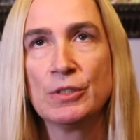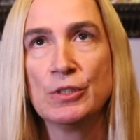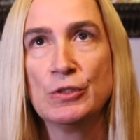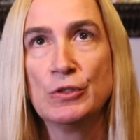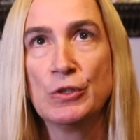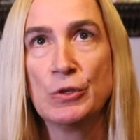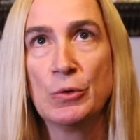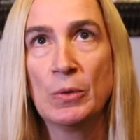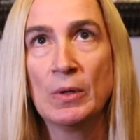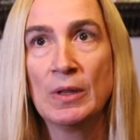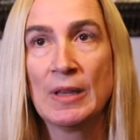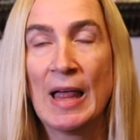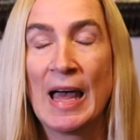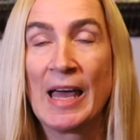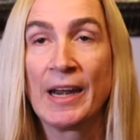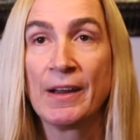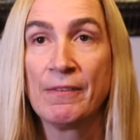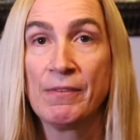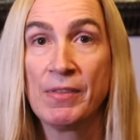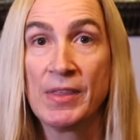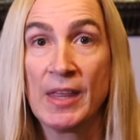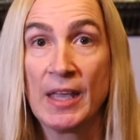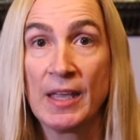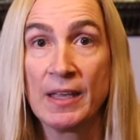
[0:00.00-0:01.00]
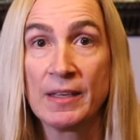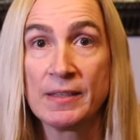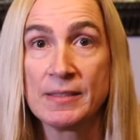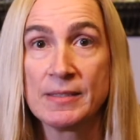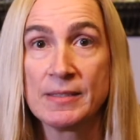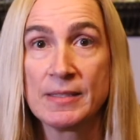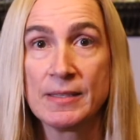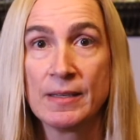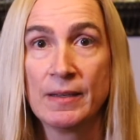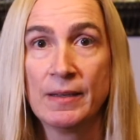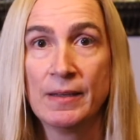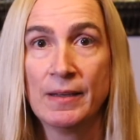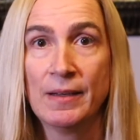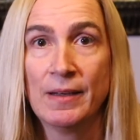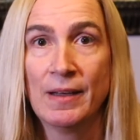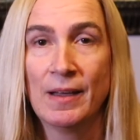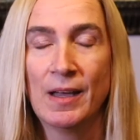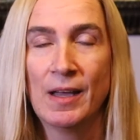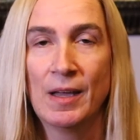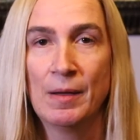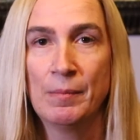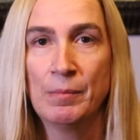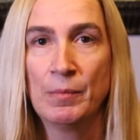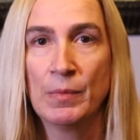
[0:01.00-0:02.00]
to do a lot of things.
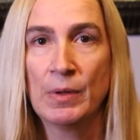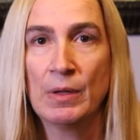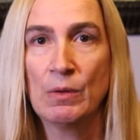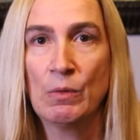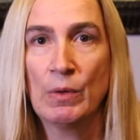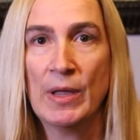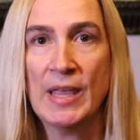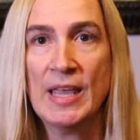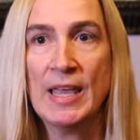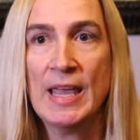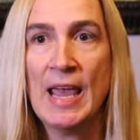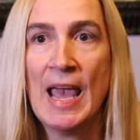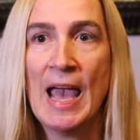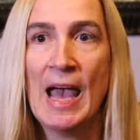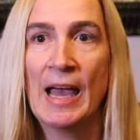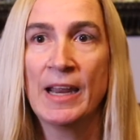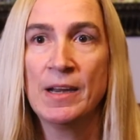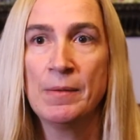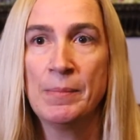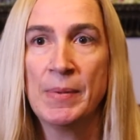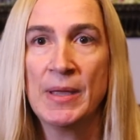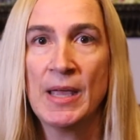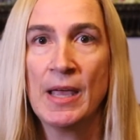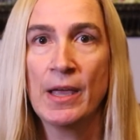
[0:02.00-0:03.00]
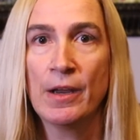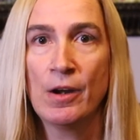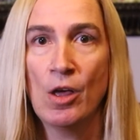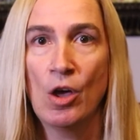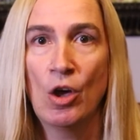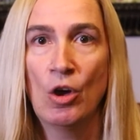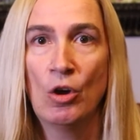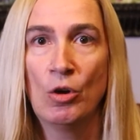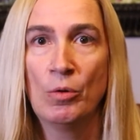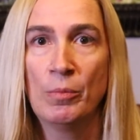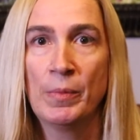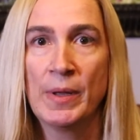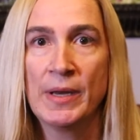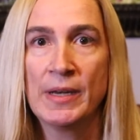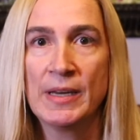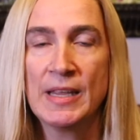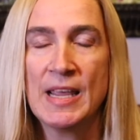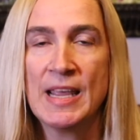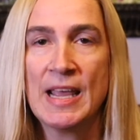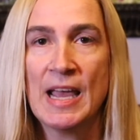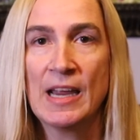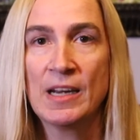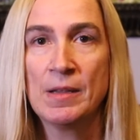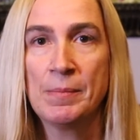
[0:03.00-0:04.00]
He had to be at home, and
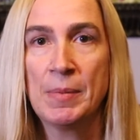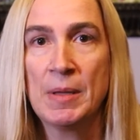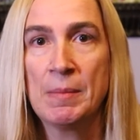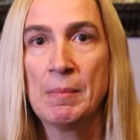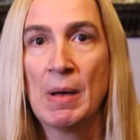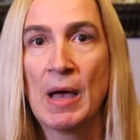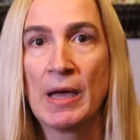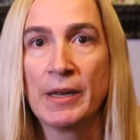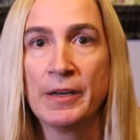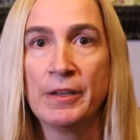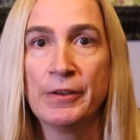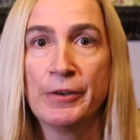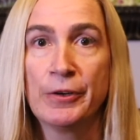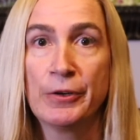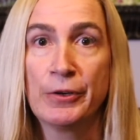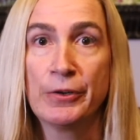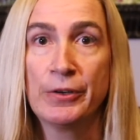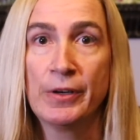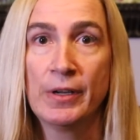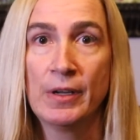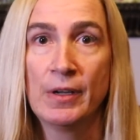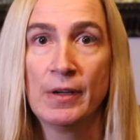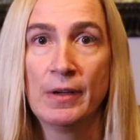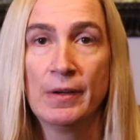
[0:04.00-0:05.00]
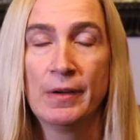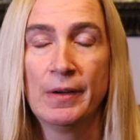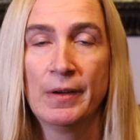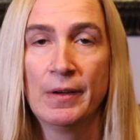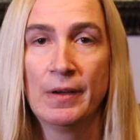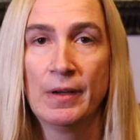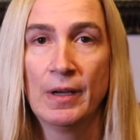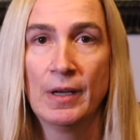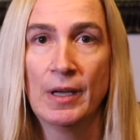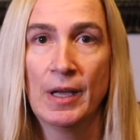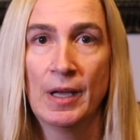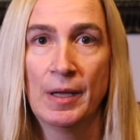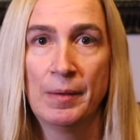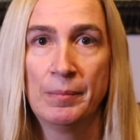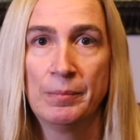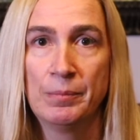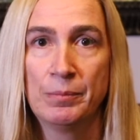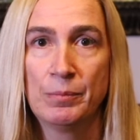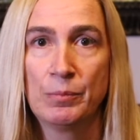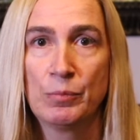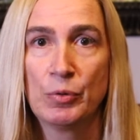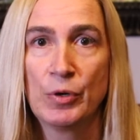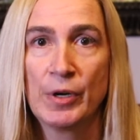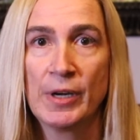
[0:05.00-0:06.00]
he had to be monitored
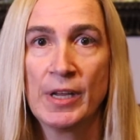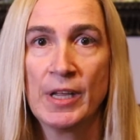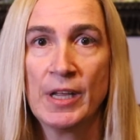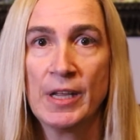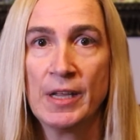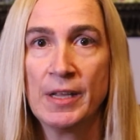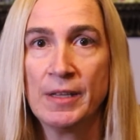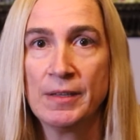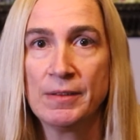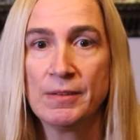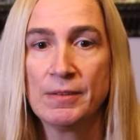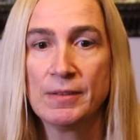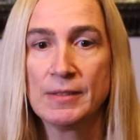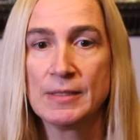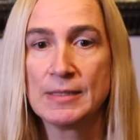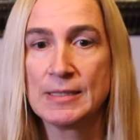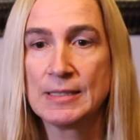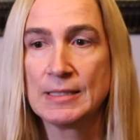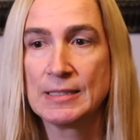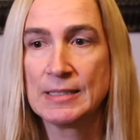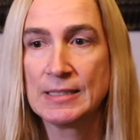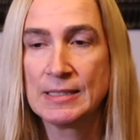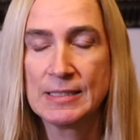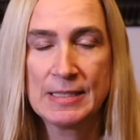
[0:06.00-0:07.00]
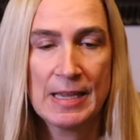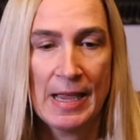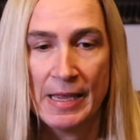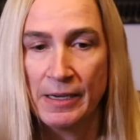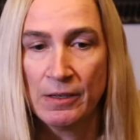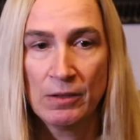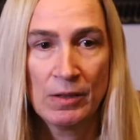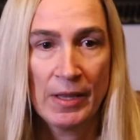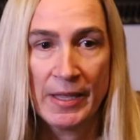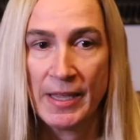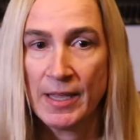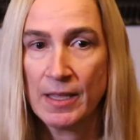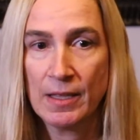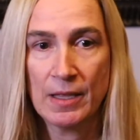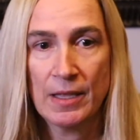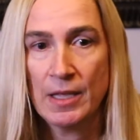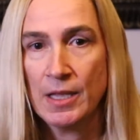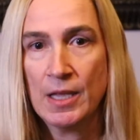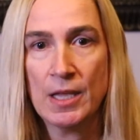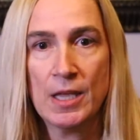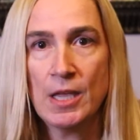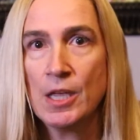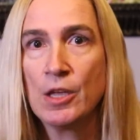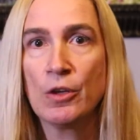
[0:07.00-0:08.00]
pretty steadily.
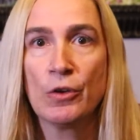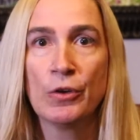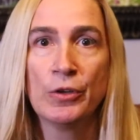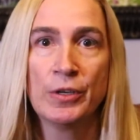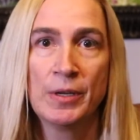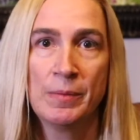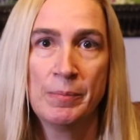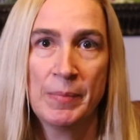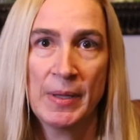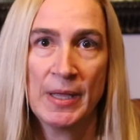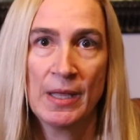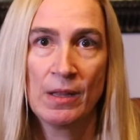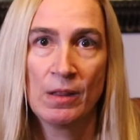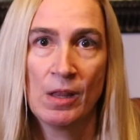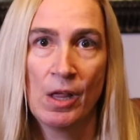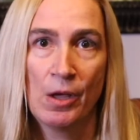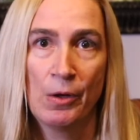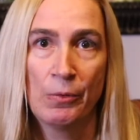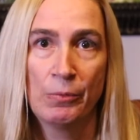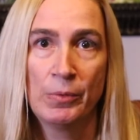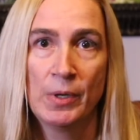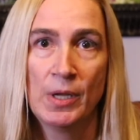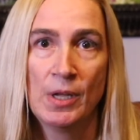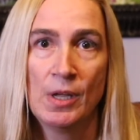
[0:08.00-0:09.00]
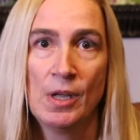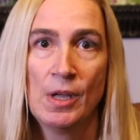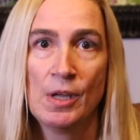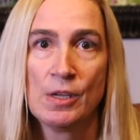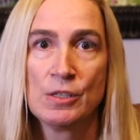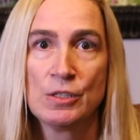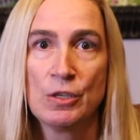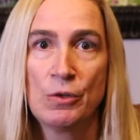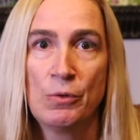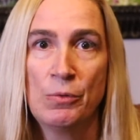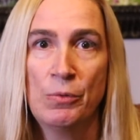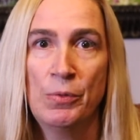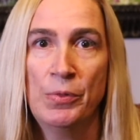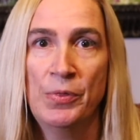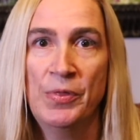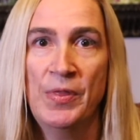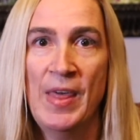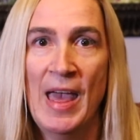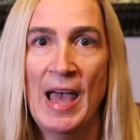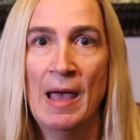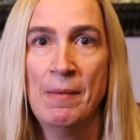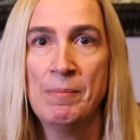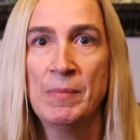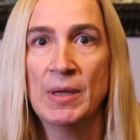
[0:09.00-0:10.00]
He couldn't be alone. So
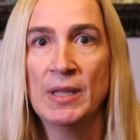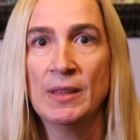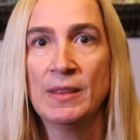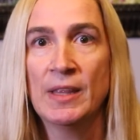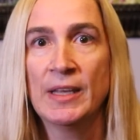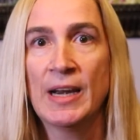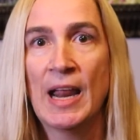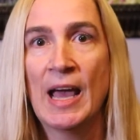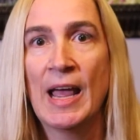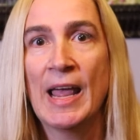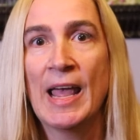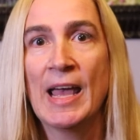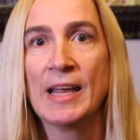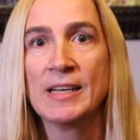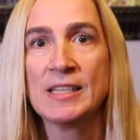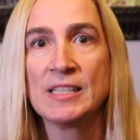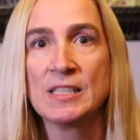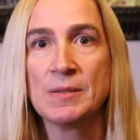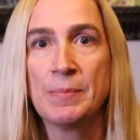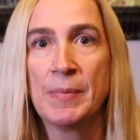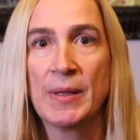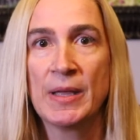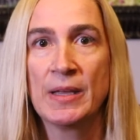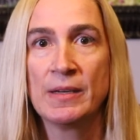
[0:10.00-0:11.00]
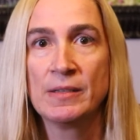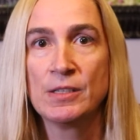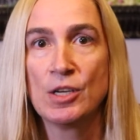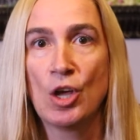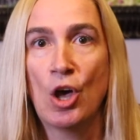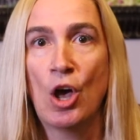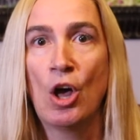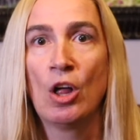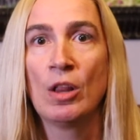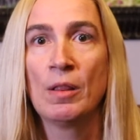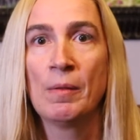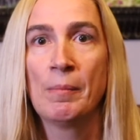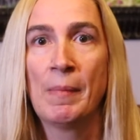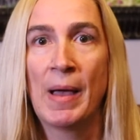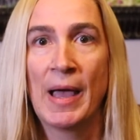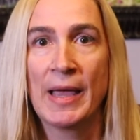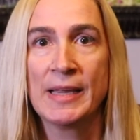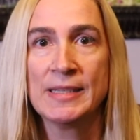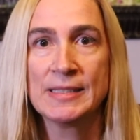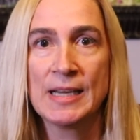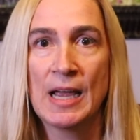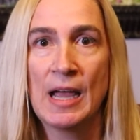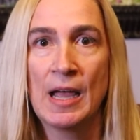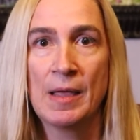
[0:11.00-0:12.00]
that meant that I had to spend all of
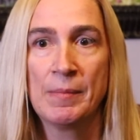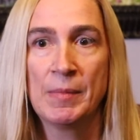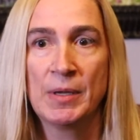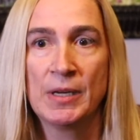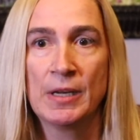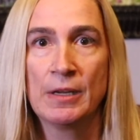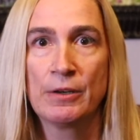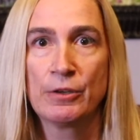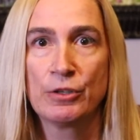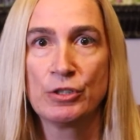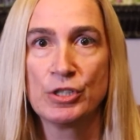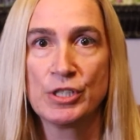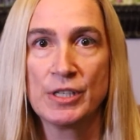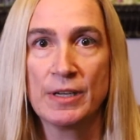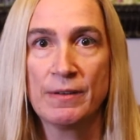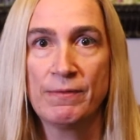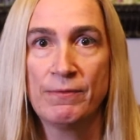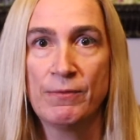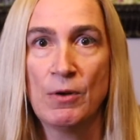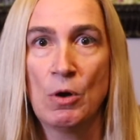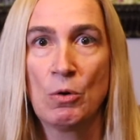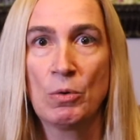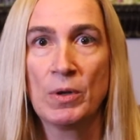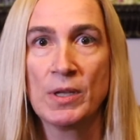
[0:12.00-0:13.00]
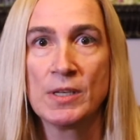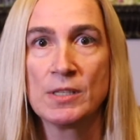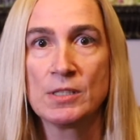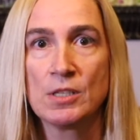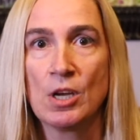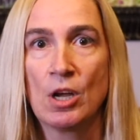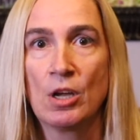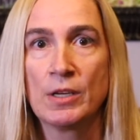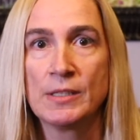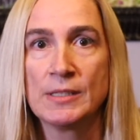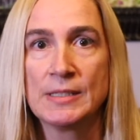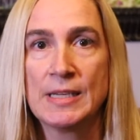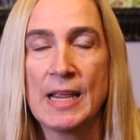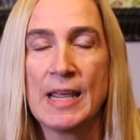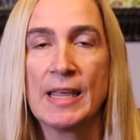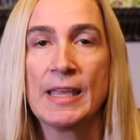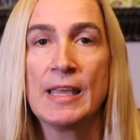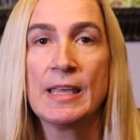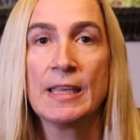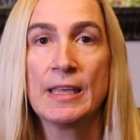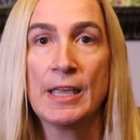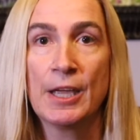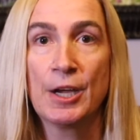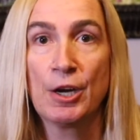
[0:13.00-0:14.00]
my time and energy focused on
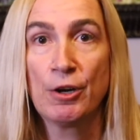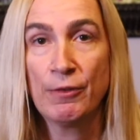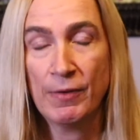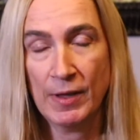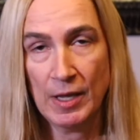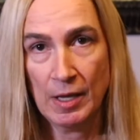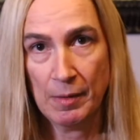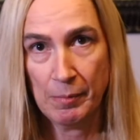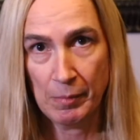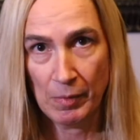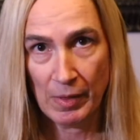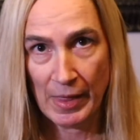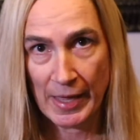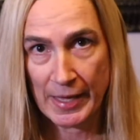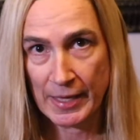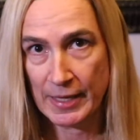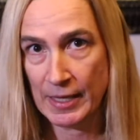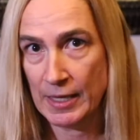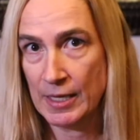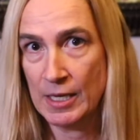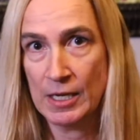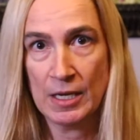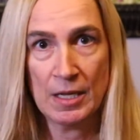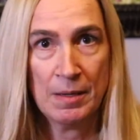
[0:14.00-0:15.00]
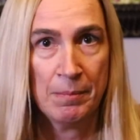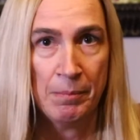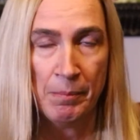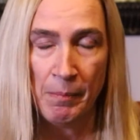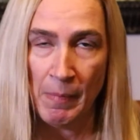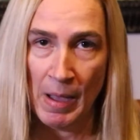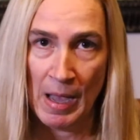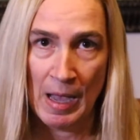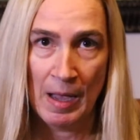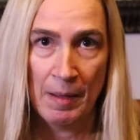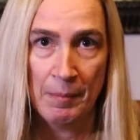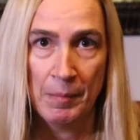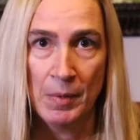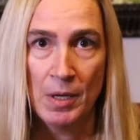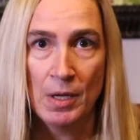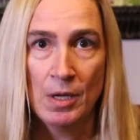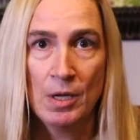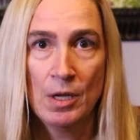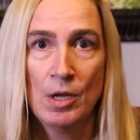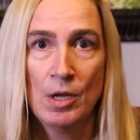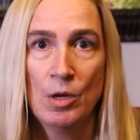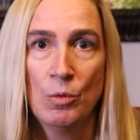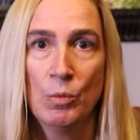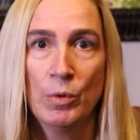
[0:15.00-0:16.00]
taking care of him, like any mom
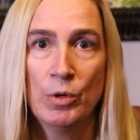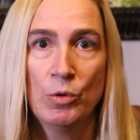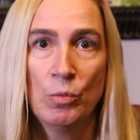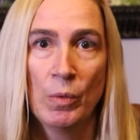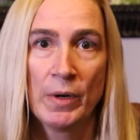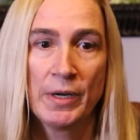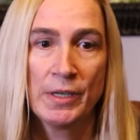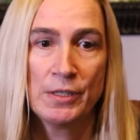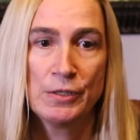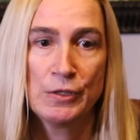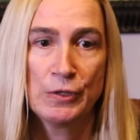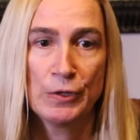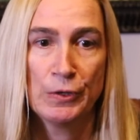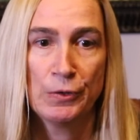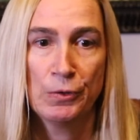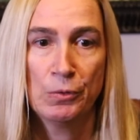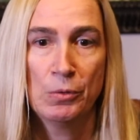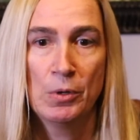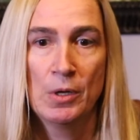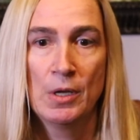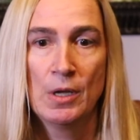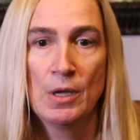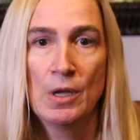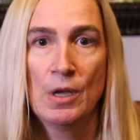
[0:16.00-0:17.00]
would want to do.